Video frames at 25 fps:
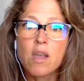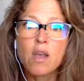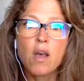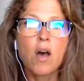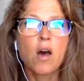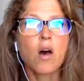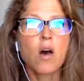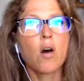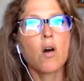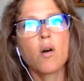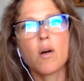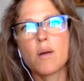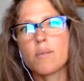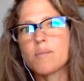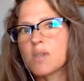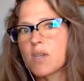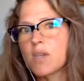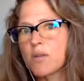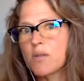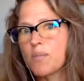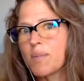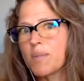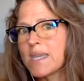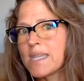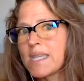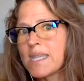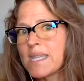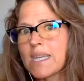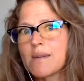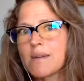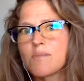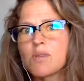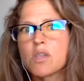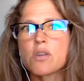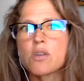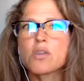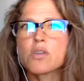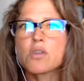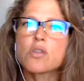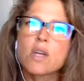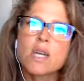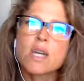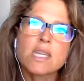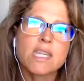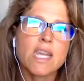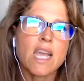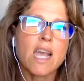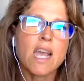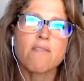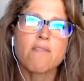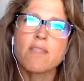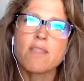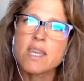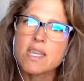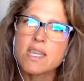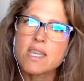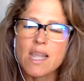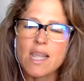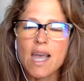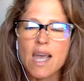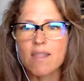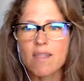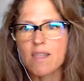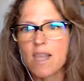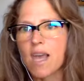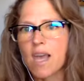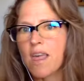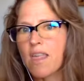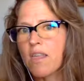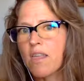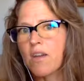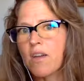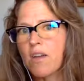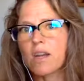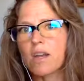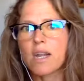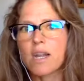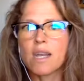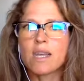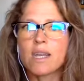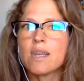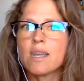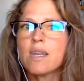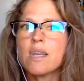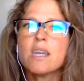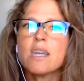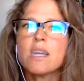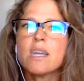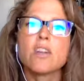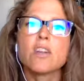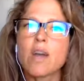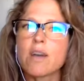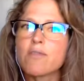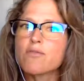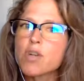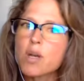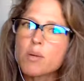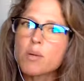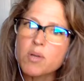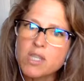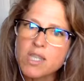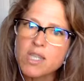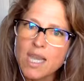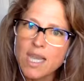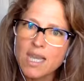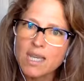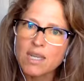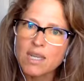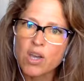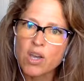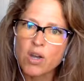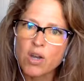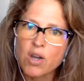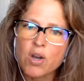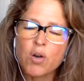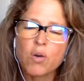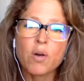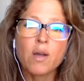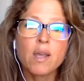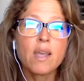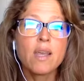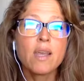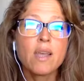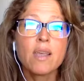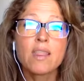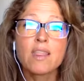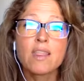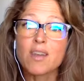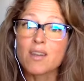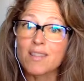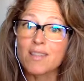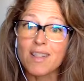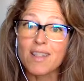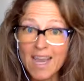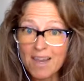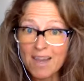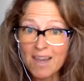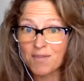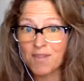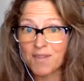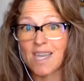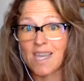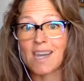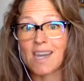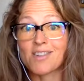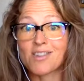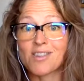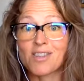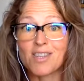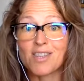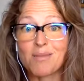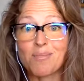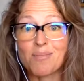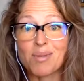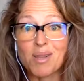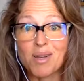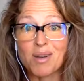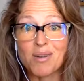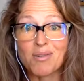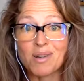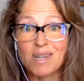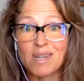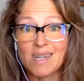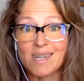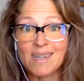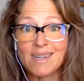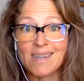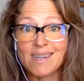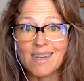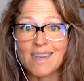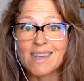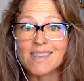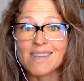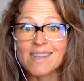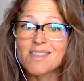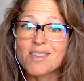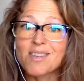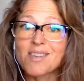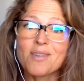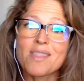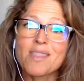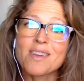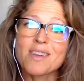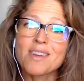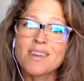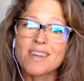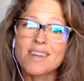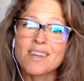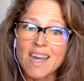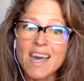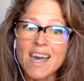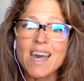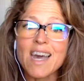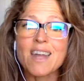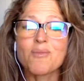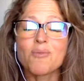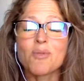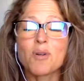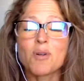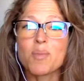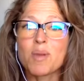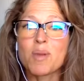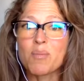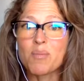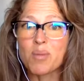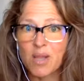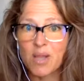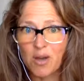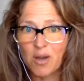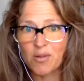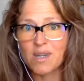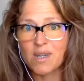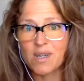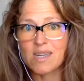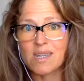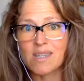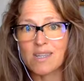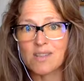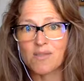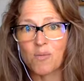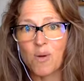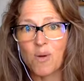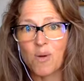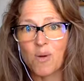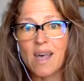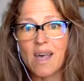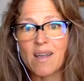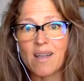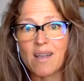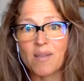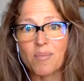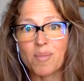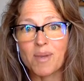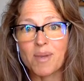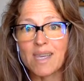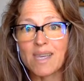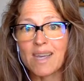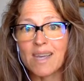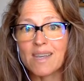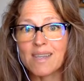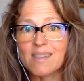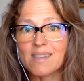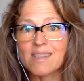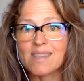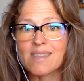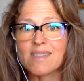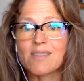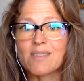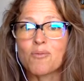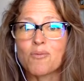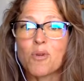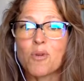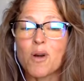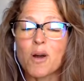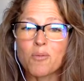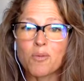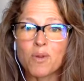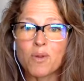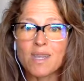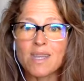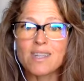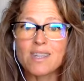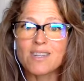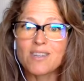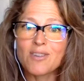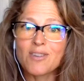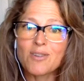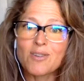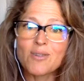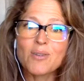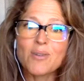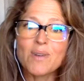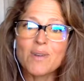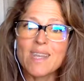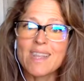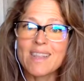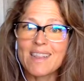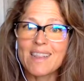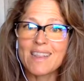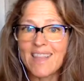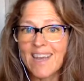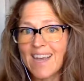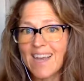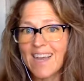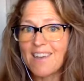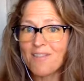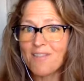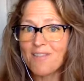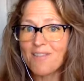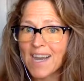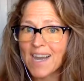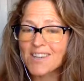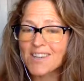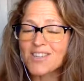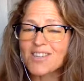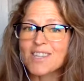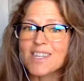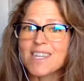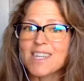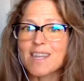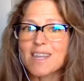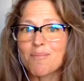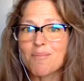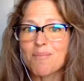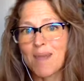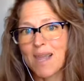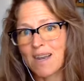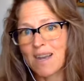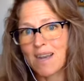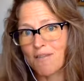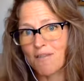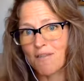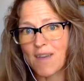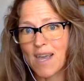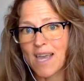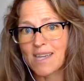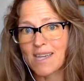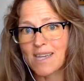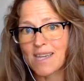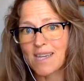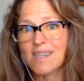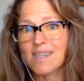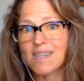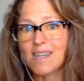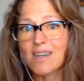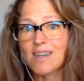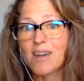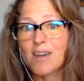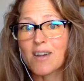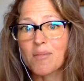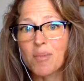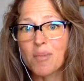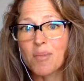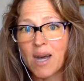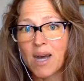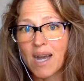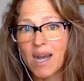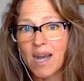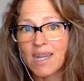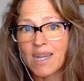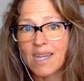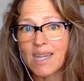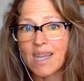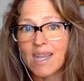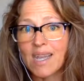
Oh, I'm so busy. I'm so stressed. I have this, that, and the other, and I, you know, I have trouble saying no their life's actually bloated. And so their gut will be bloated as well because what we do in life actually can manifest in our body.